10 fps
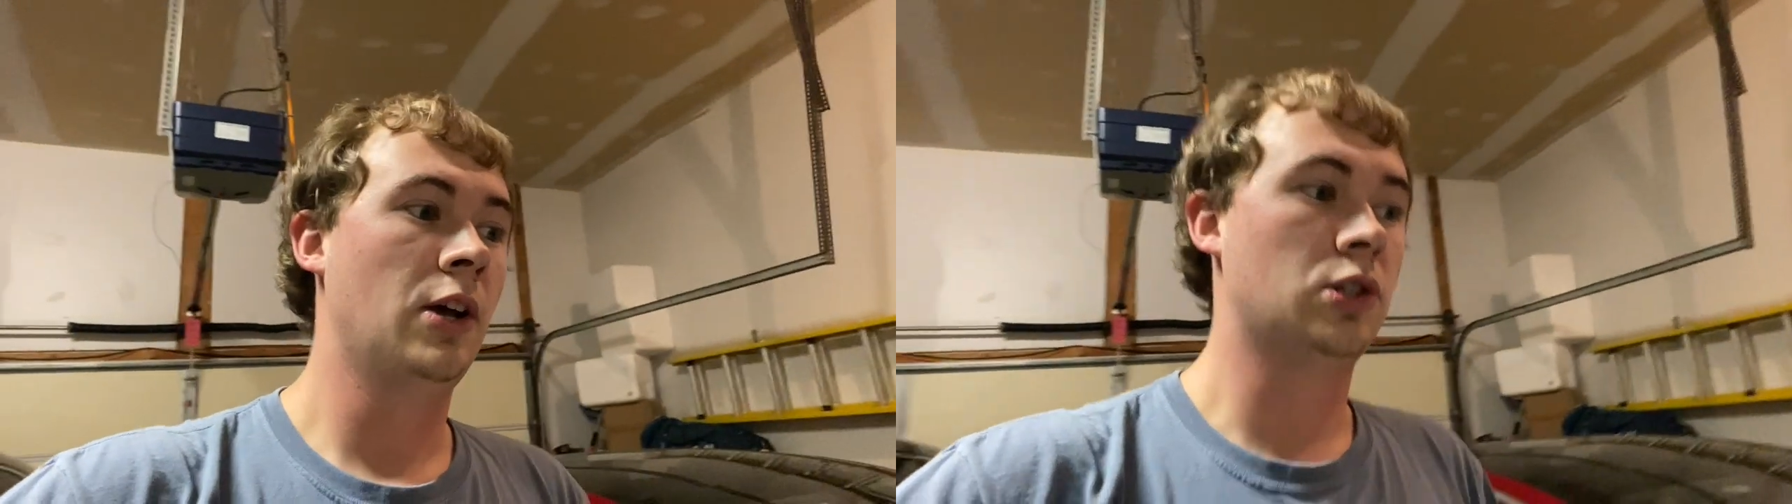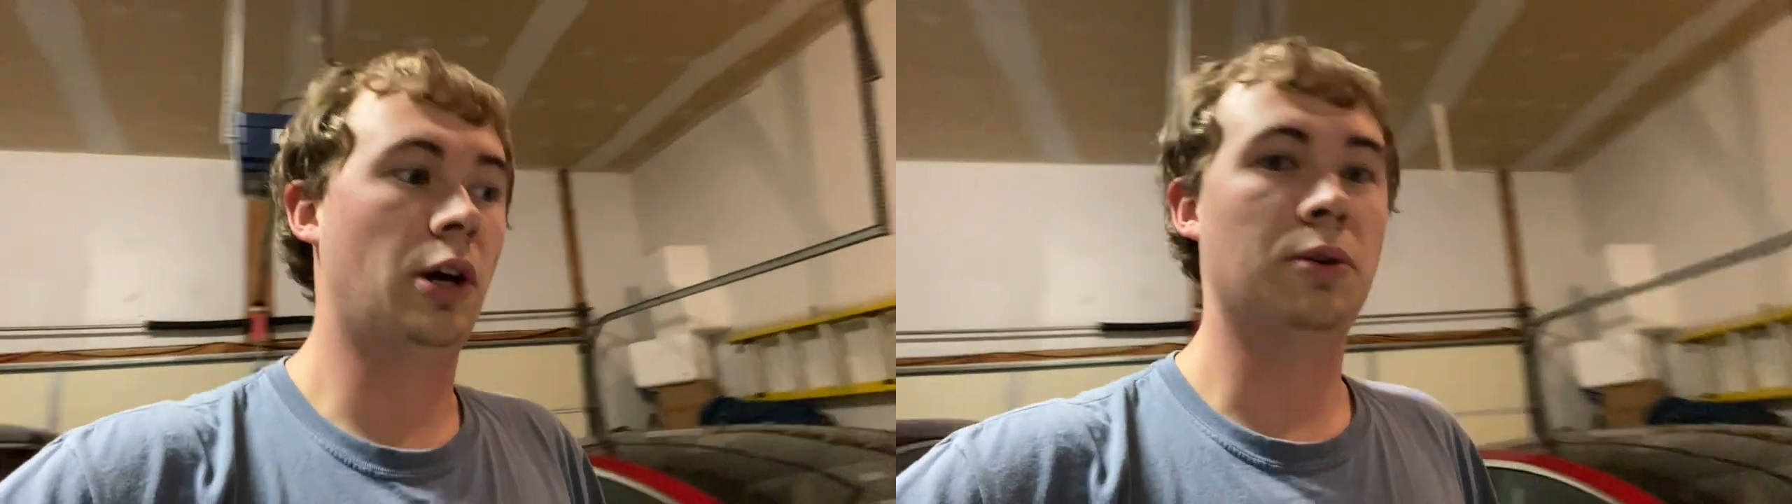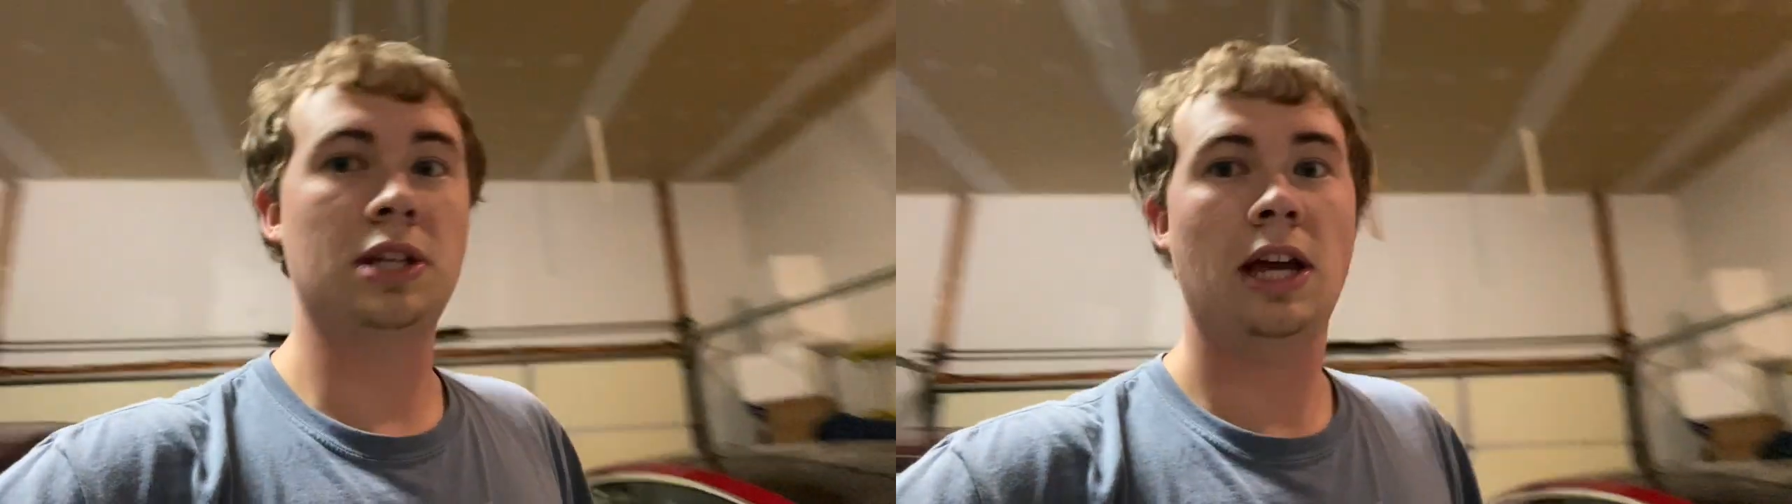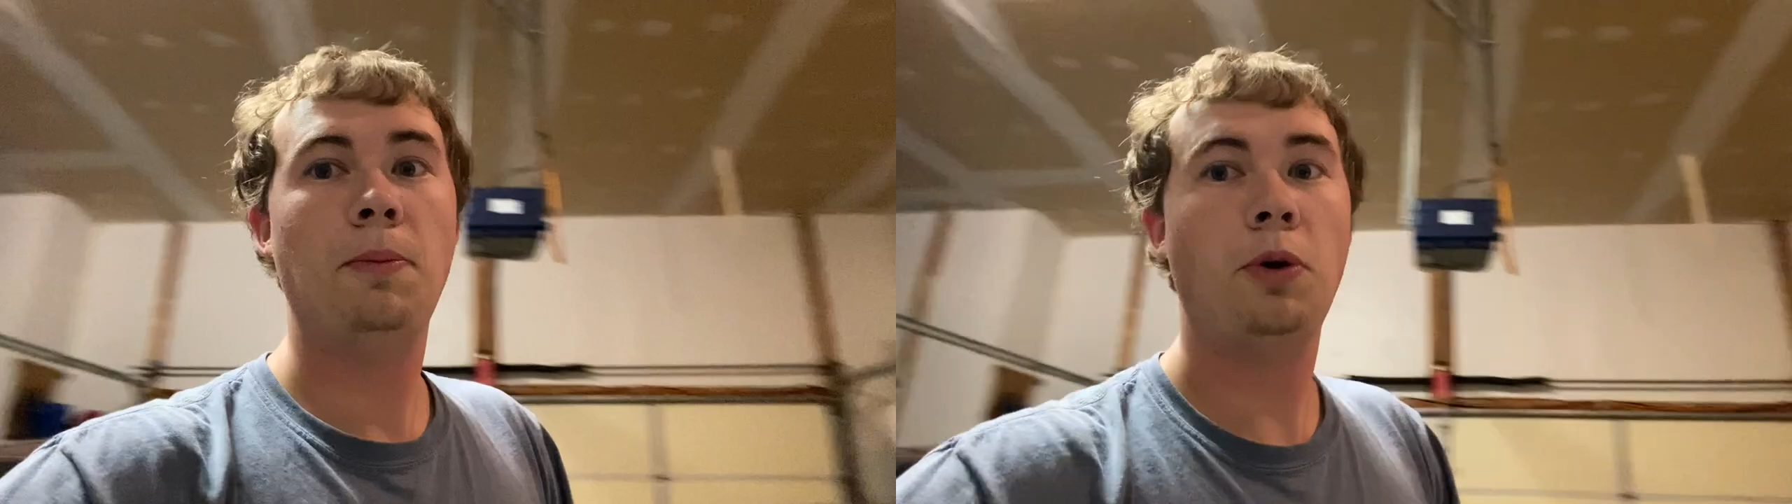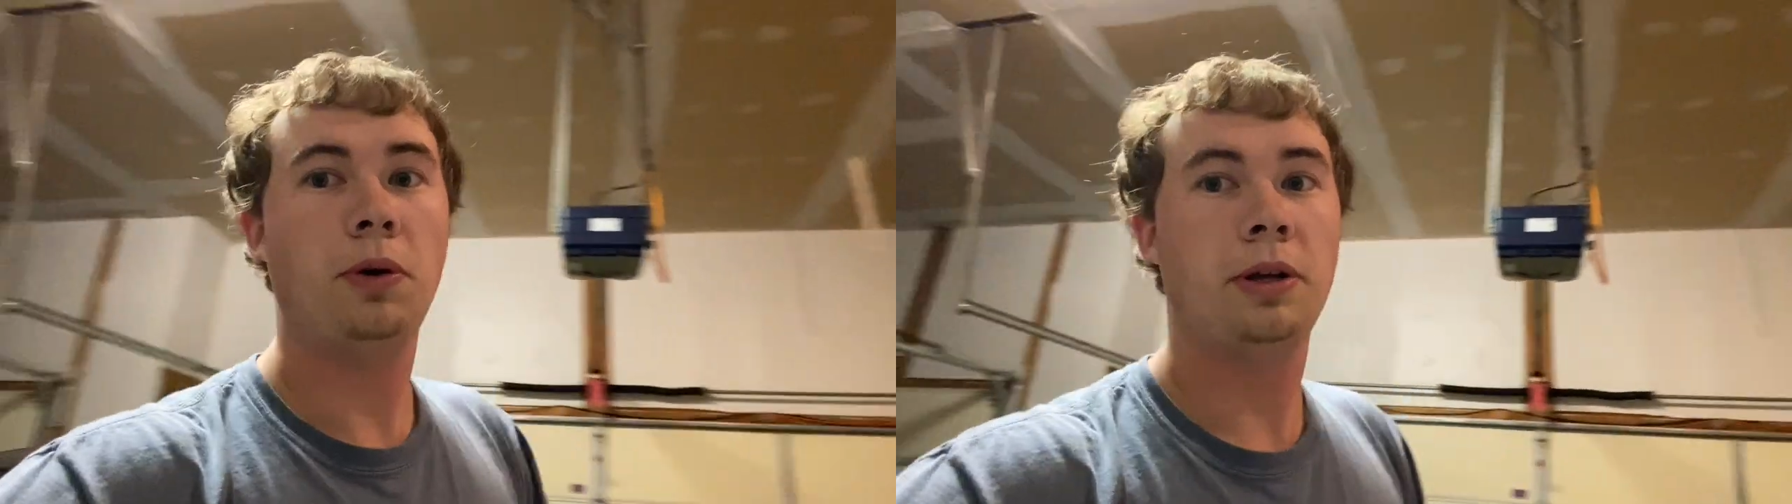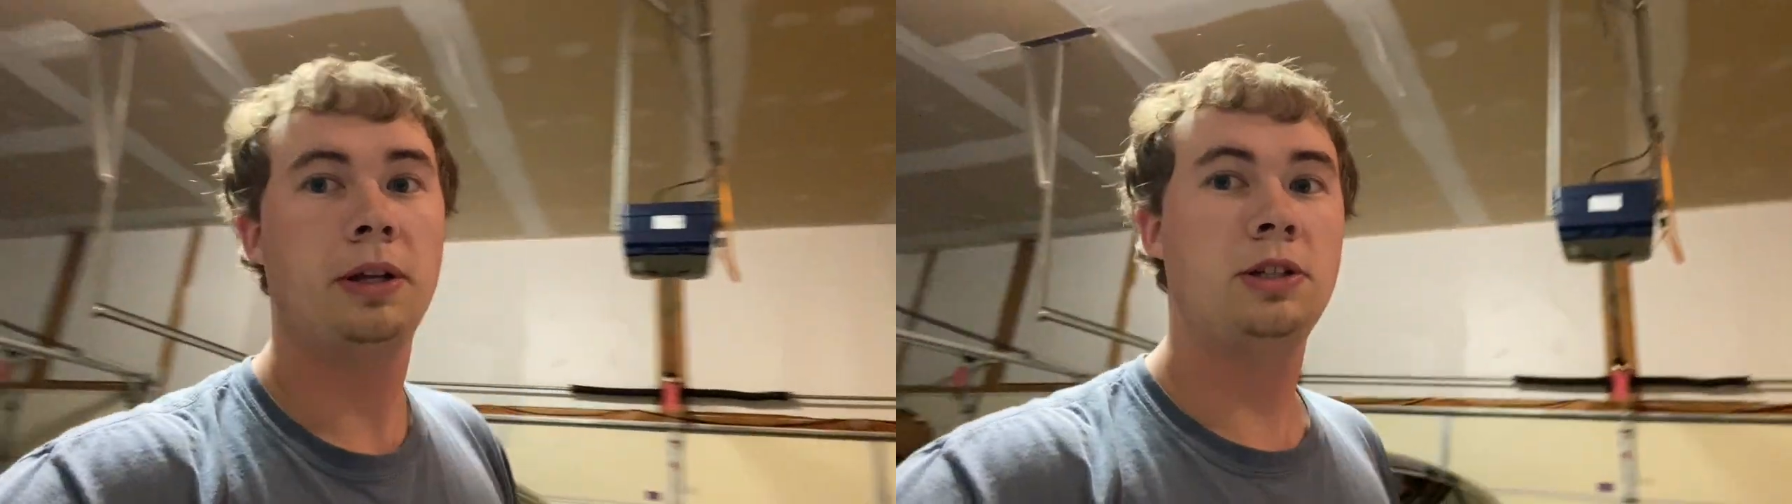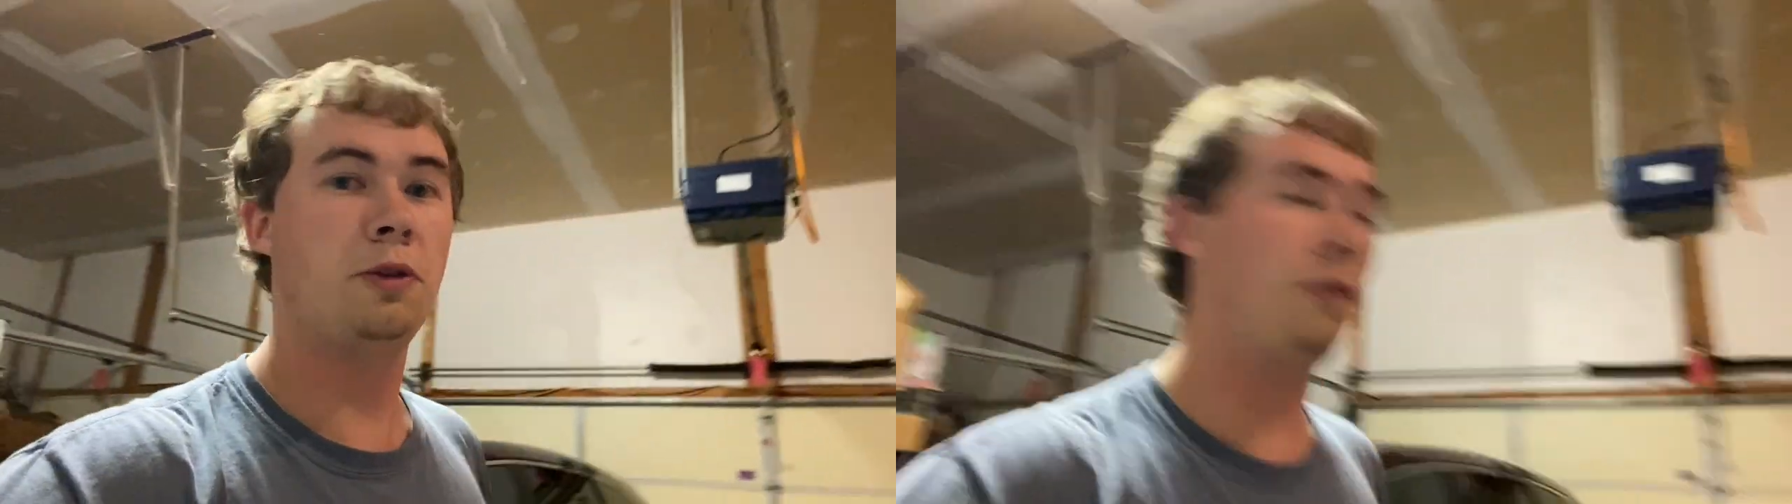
So I was able to